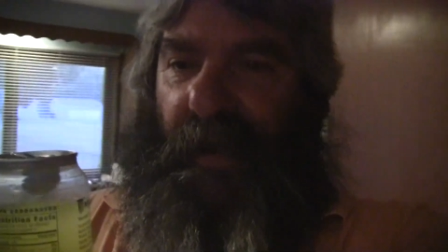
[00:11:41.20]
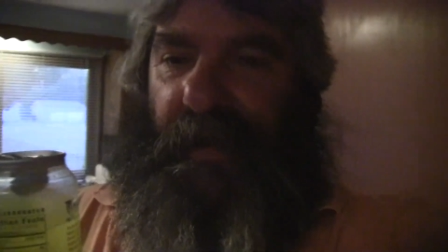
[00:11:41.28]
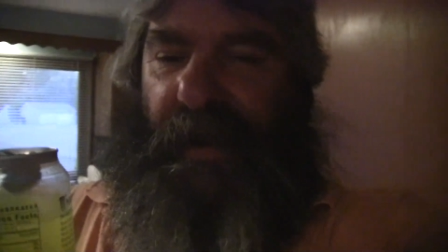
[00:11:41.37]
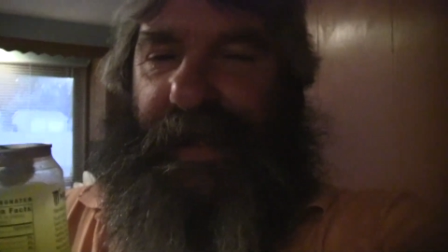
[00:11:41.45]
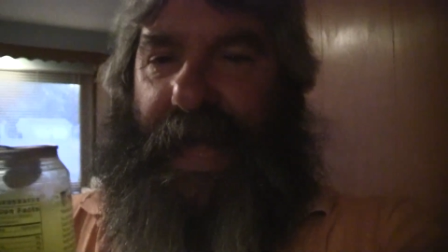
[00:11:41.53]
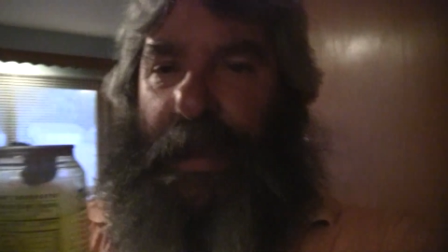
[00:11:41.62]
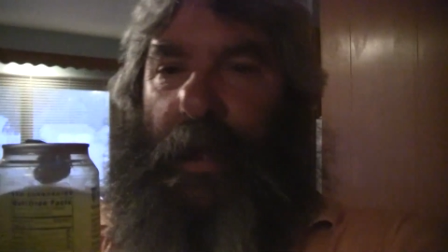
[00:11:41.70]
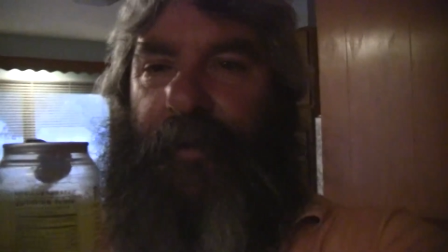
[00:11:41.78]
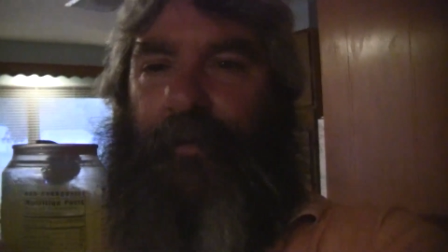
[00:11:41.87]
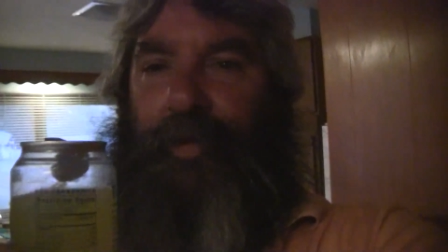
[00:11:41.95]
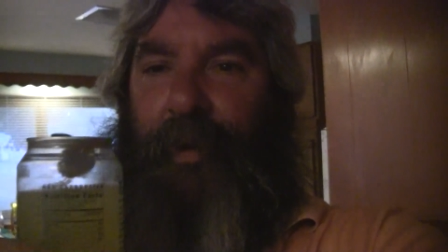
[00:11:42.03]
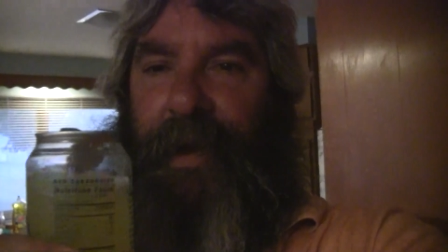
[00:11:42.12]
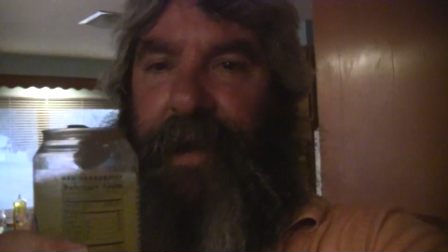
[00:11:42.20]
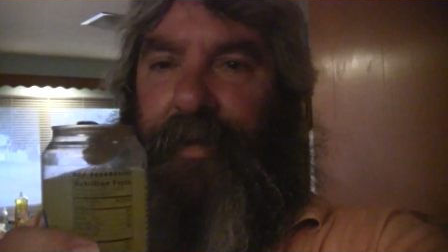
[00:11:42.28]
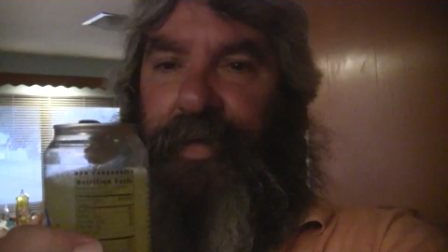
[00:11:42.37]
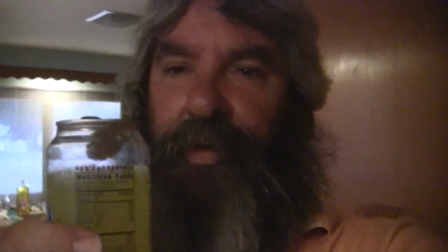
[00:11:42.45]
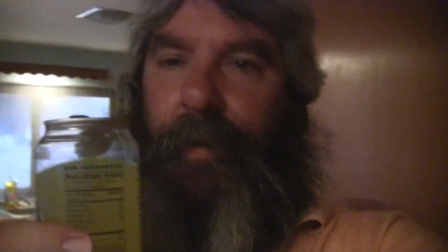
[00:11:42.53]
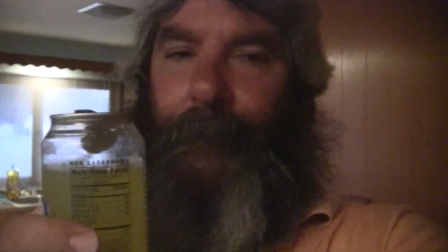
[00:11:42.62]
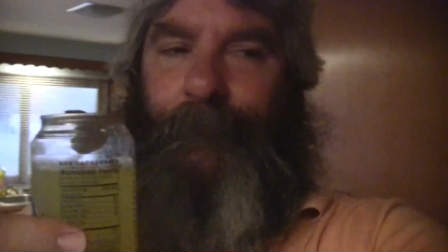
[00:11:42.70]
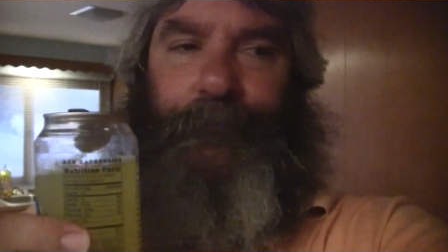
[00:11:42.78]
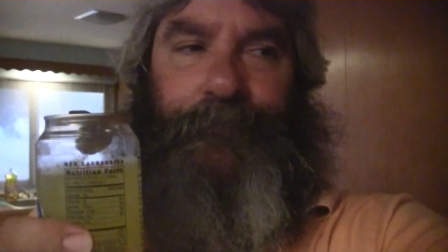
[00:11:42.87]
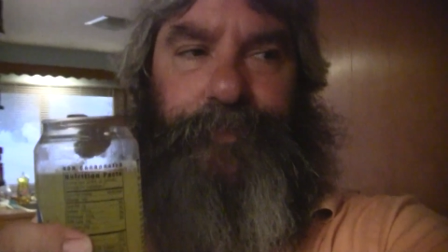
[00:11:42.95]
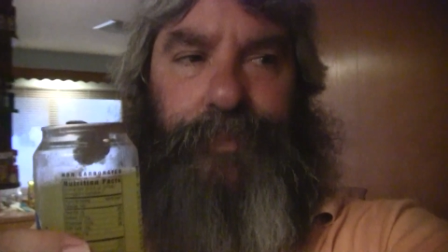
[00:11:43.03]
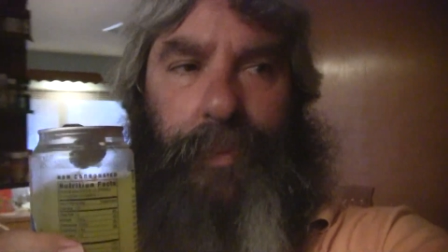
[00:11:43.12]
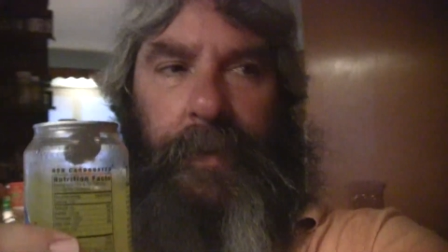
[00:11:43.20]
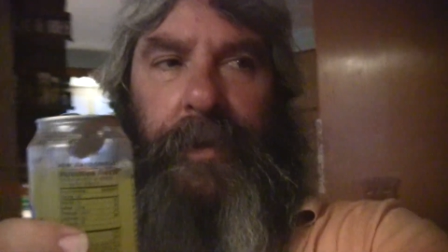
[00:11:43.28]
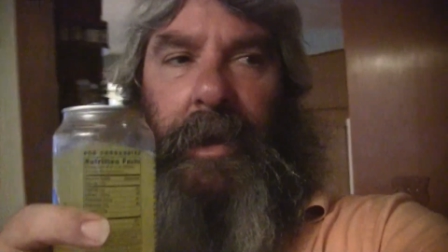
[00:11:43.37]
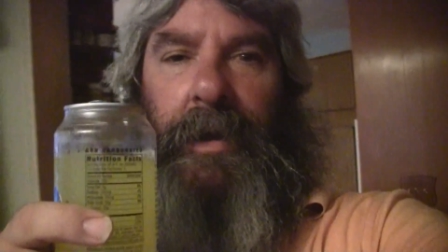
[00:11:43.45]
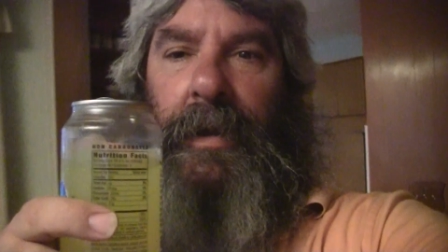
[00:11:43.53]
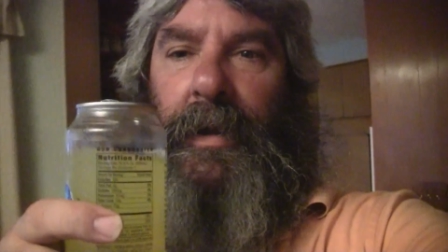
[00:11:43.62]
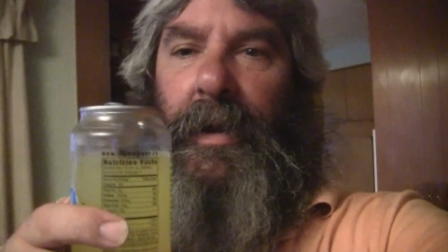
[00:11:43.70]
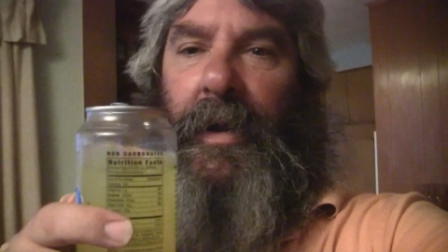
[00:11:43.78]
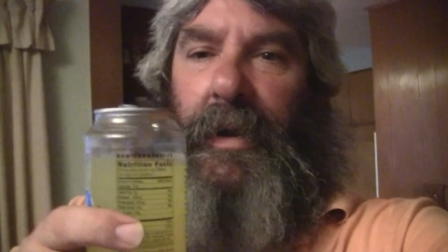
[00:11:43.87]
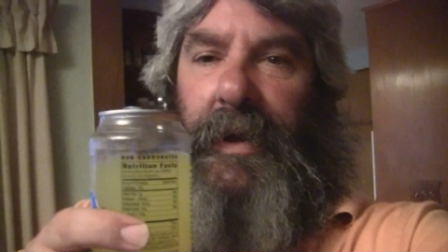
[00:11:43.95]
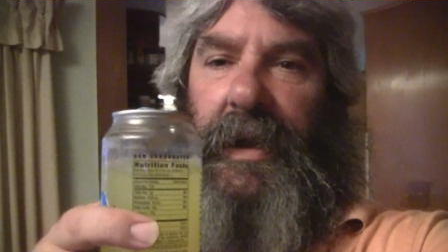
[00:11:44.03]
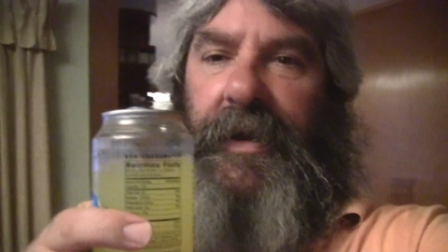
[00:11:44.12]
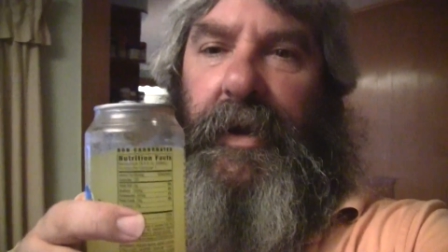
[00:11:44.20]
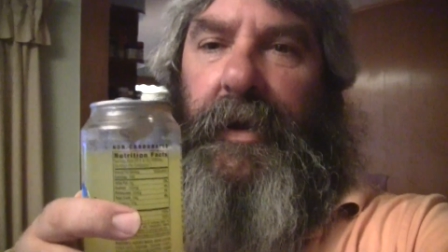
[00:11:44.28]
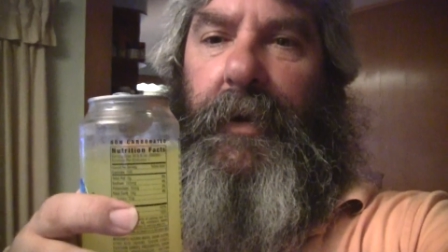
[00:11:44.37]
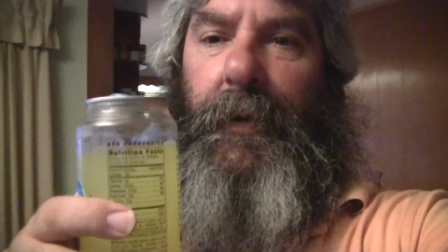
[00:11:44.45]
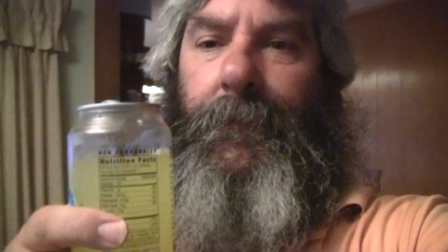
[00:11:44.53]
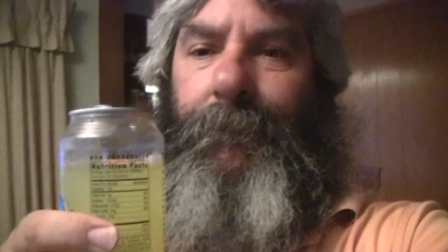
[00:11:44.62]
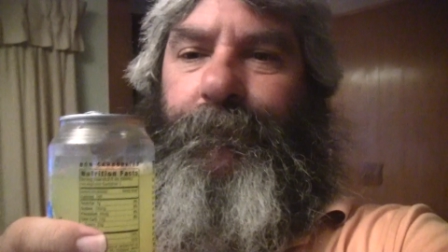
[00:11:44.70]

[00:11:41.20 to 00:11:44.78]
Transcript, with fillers: They got other drinks. They do.